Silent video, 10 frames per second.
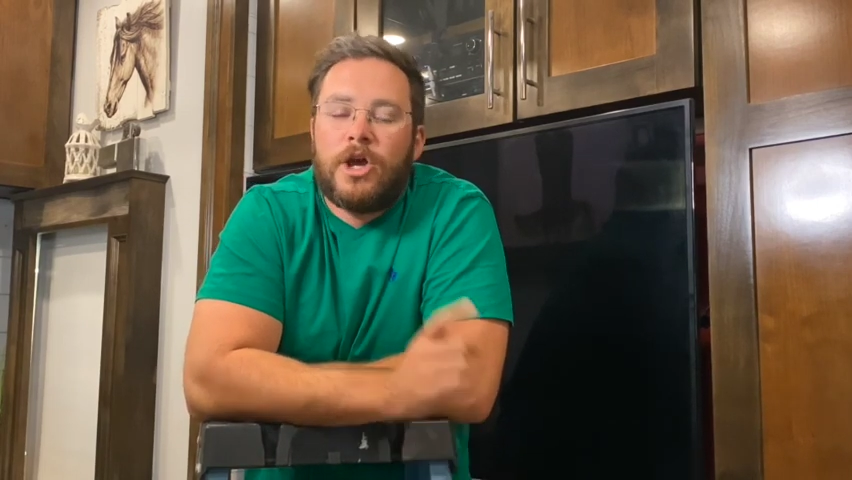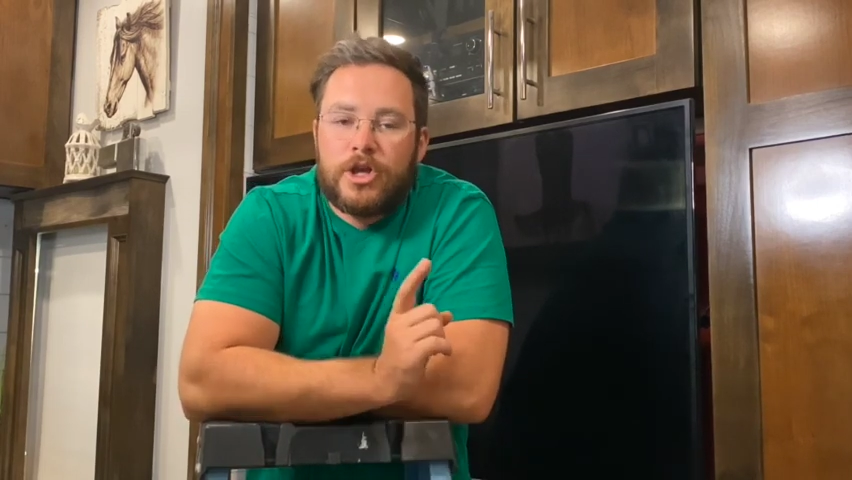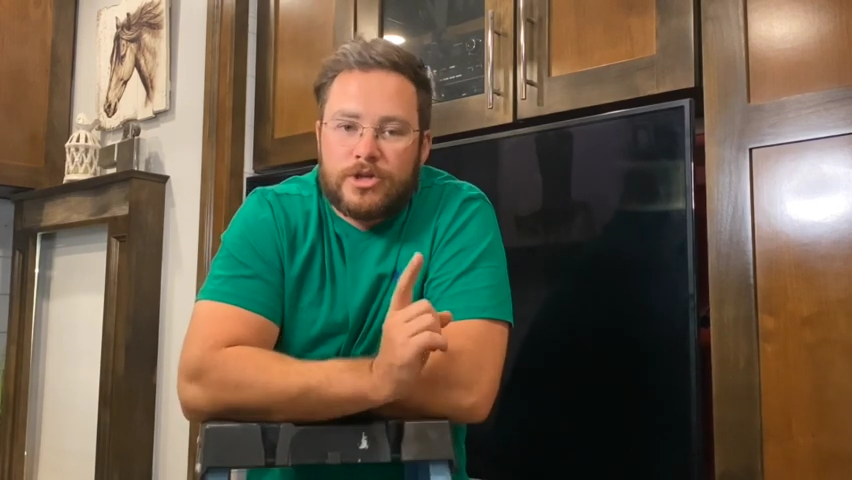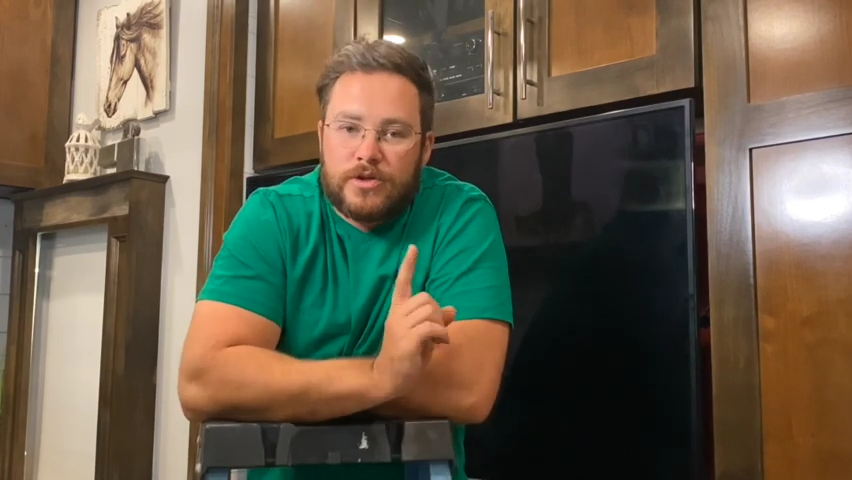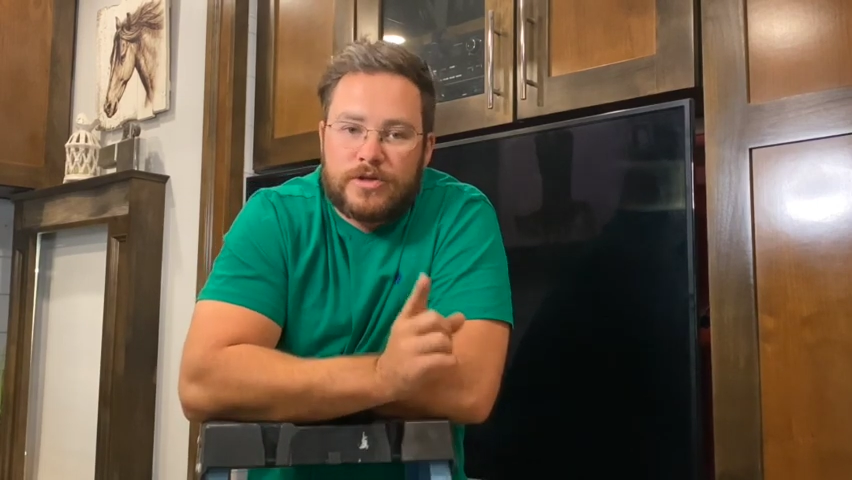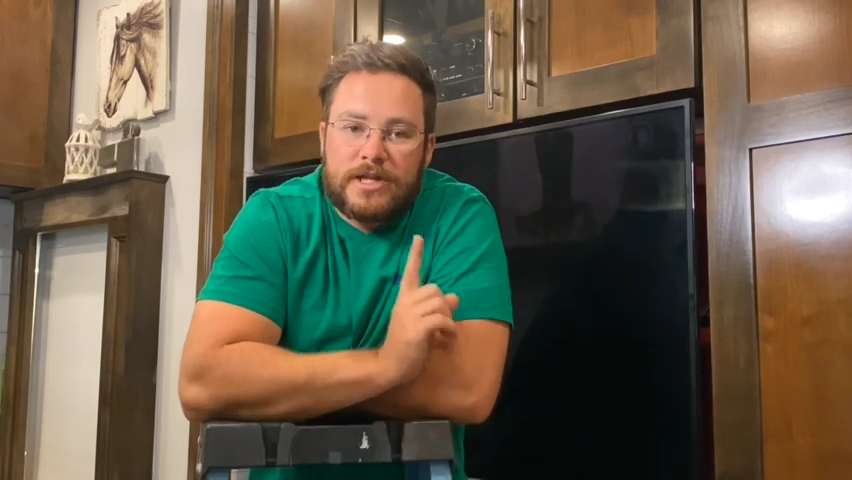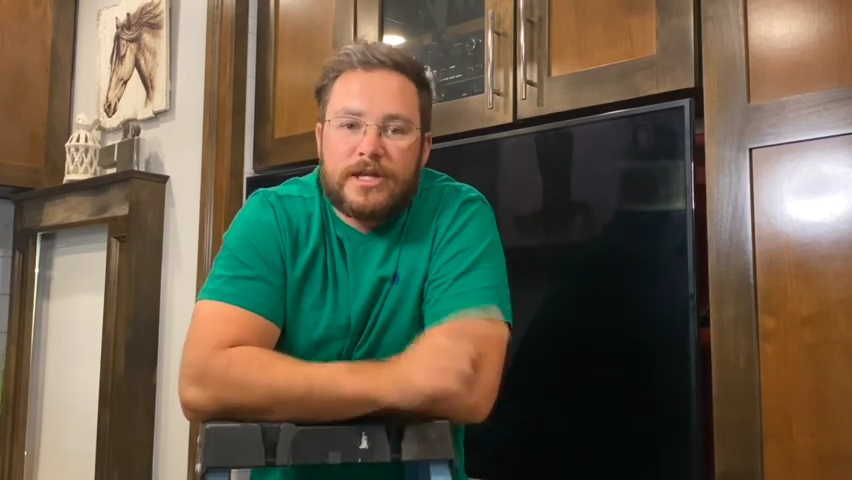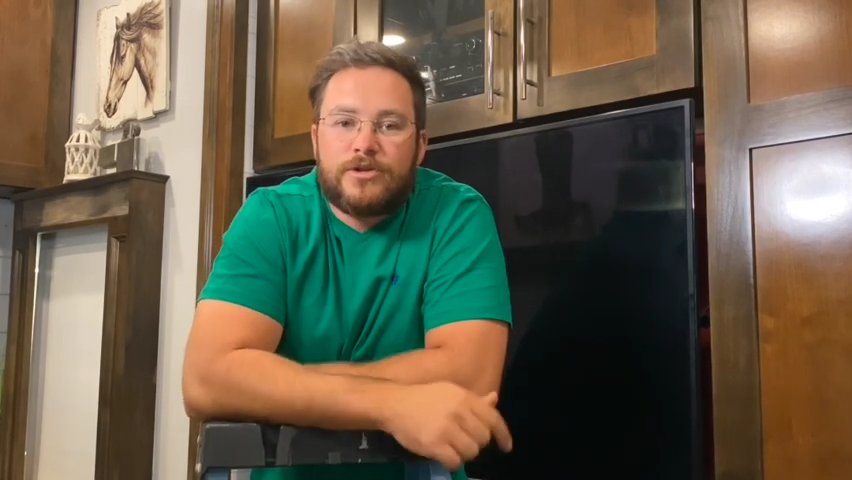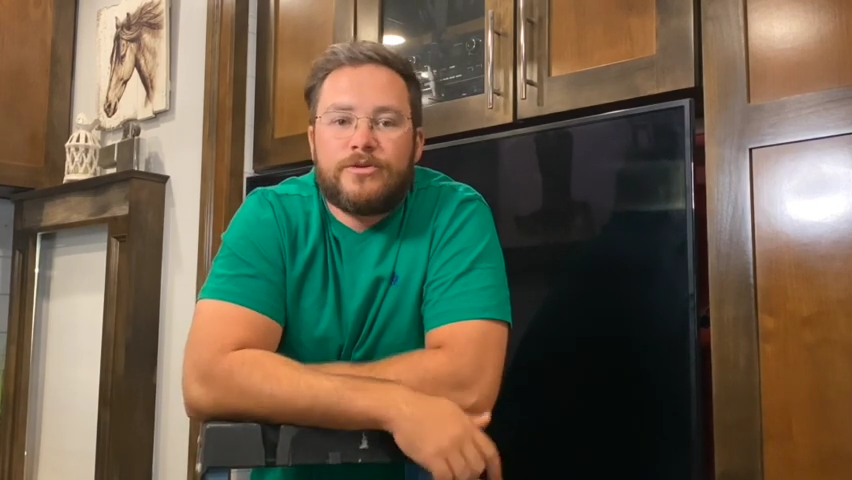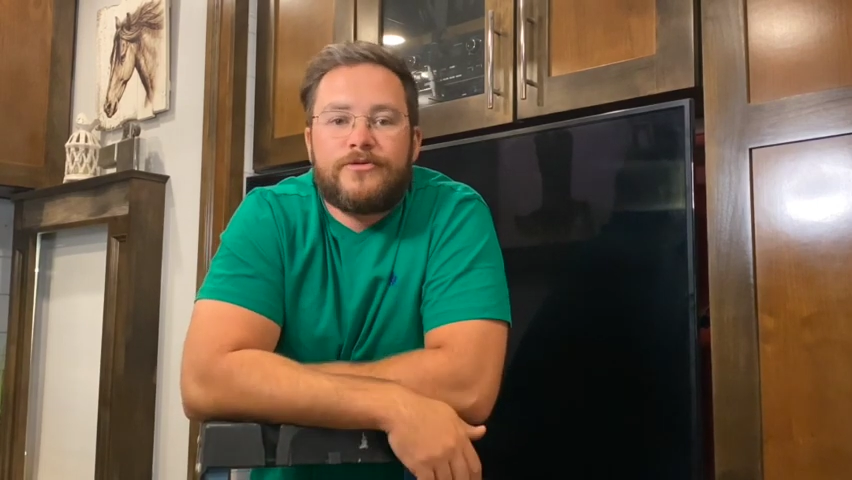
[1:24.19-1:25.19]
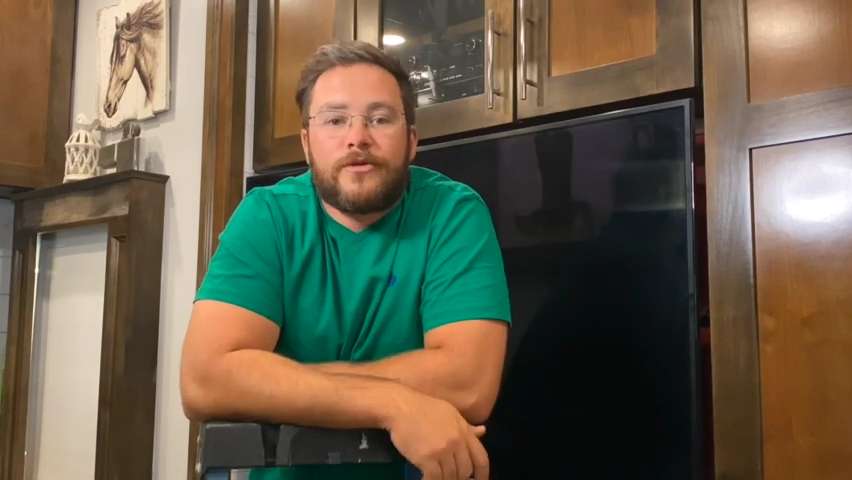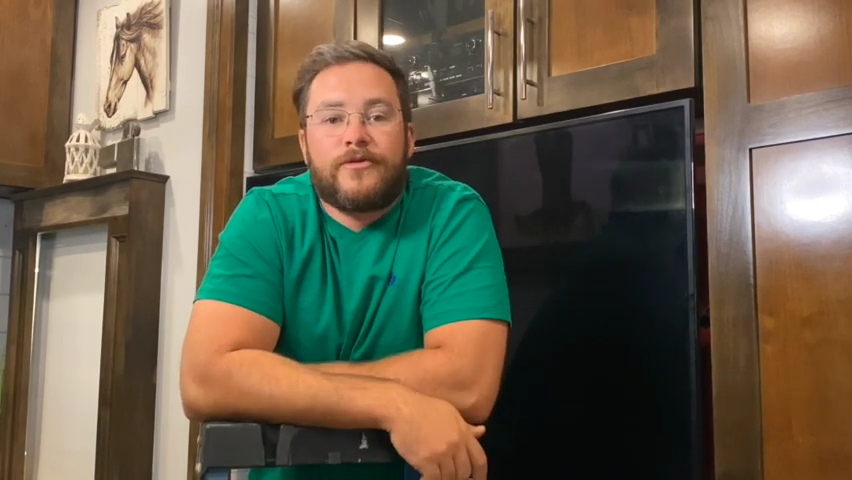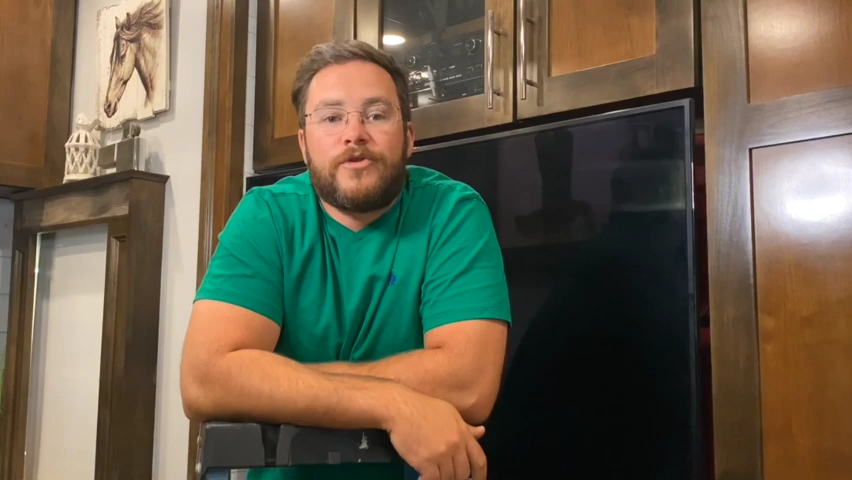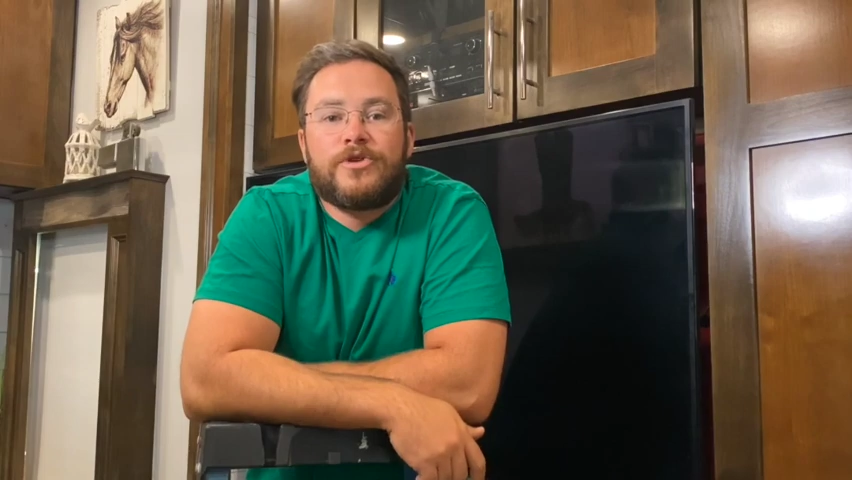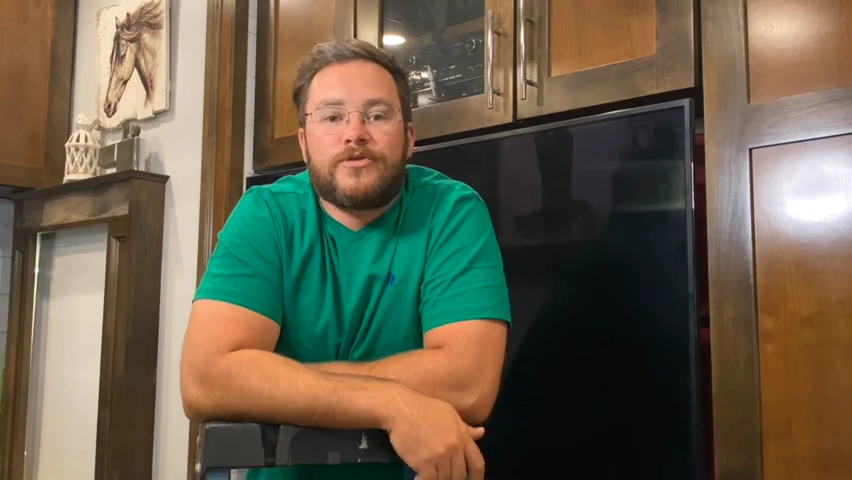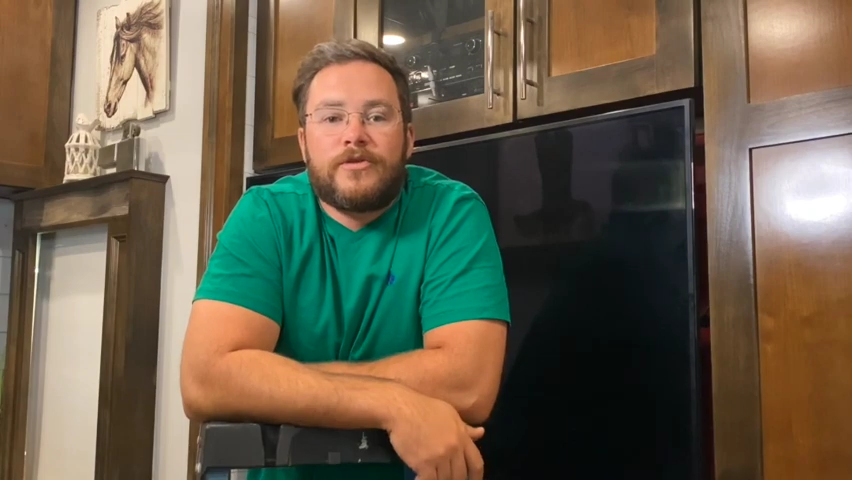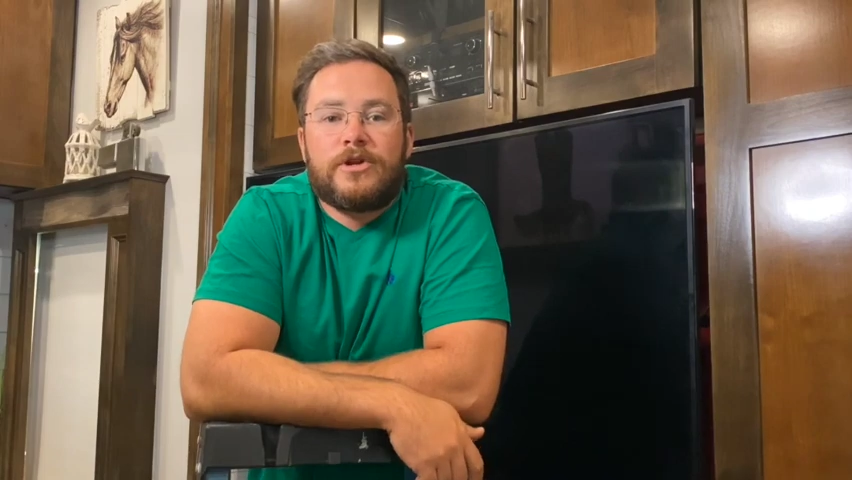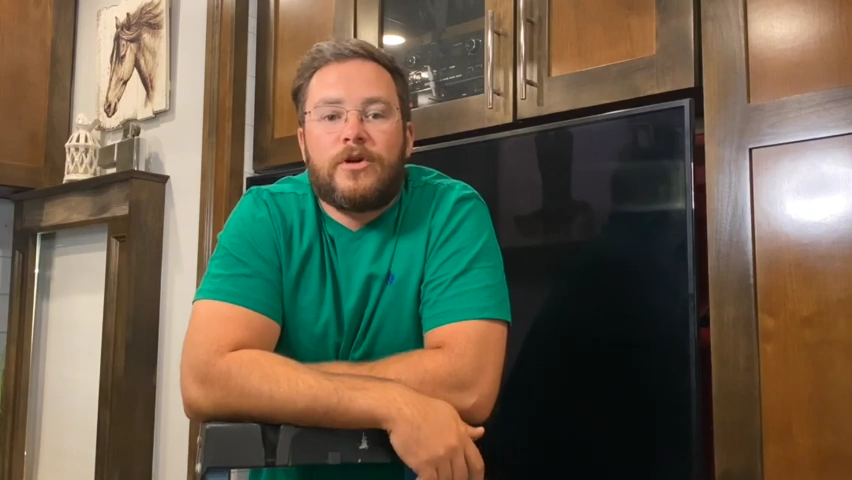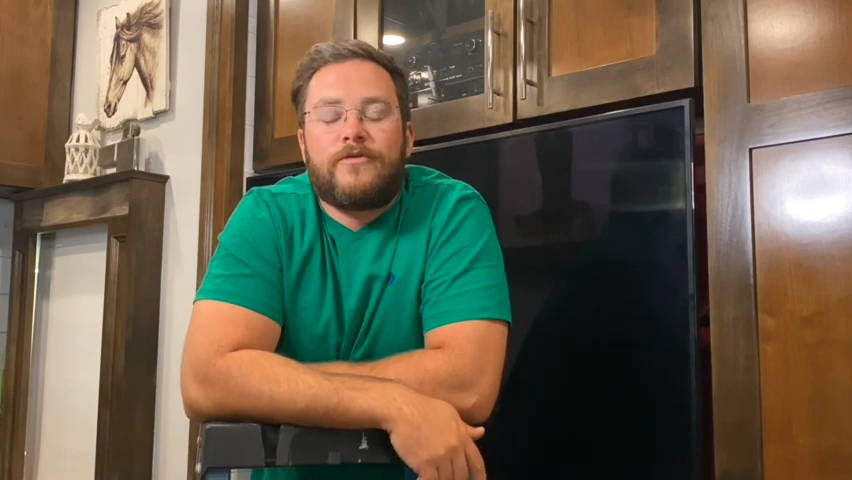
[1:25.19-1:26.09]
So stay tuned for a future video